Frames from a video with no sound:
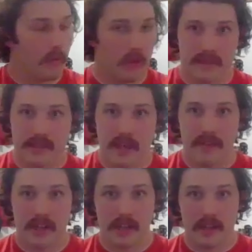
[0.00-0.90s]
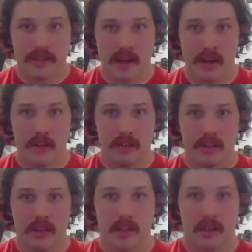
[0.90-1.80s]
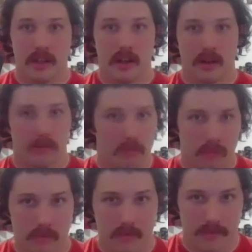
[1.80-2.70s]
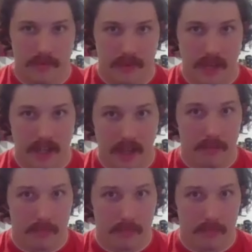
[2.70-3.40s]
what, 70 years now. Like